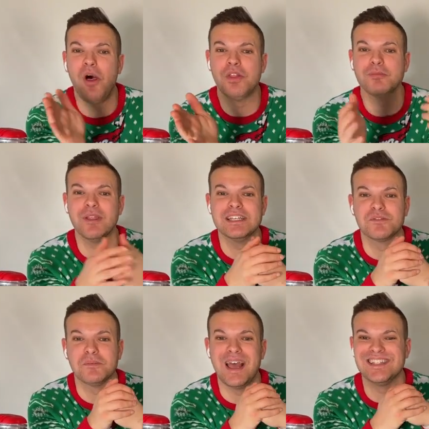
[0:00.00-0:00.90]
a healthy
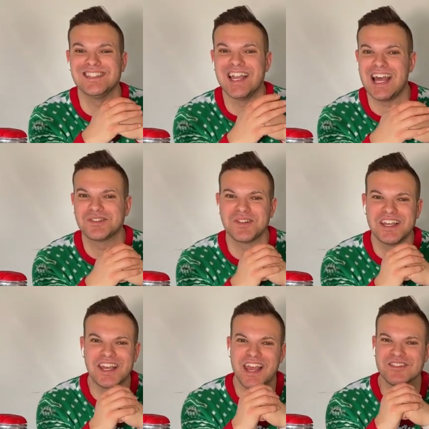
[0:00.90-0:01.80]
place for pets
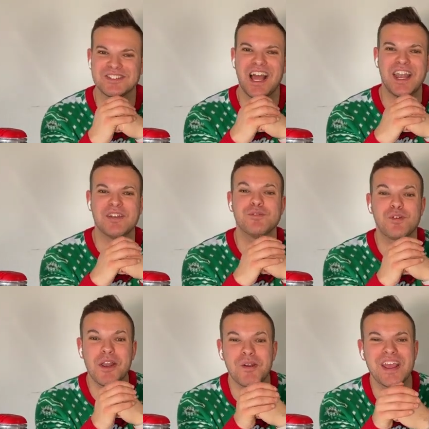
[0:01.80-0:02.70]
naturally in Hagerstown and
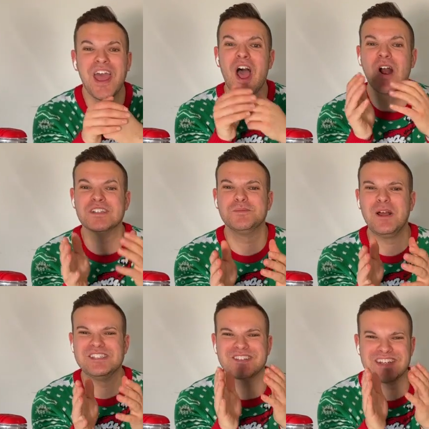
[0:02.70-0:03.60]
Frederick, our
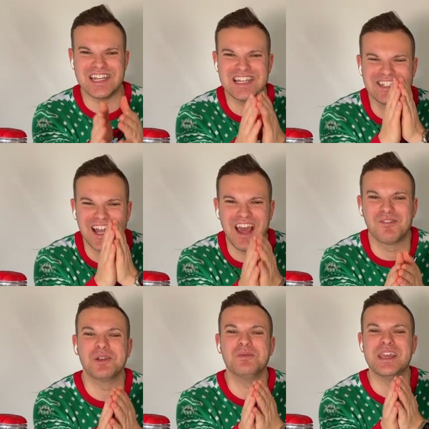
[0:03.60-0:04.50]
sponsor each and
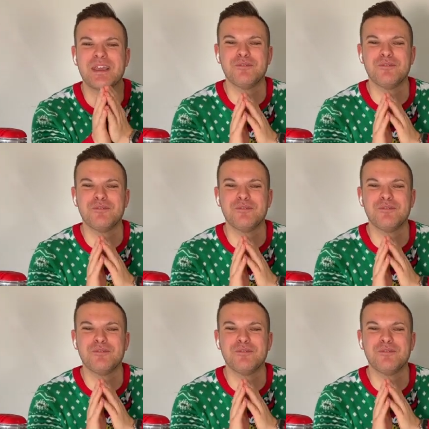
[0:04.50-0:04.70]
every